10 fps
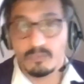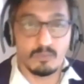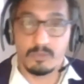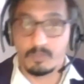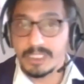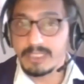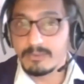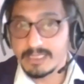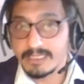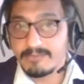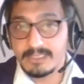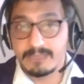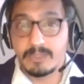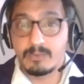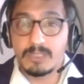what we do at IFAD is
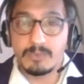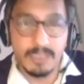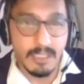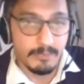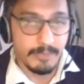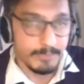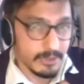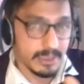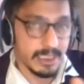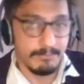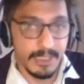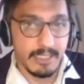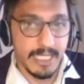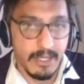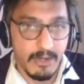we work with young people to really build their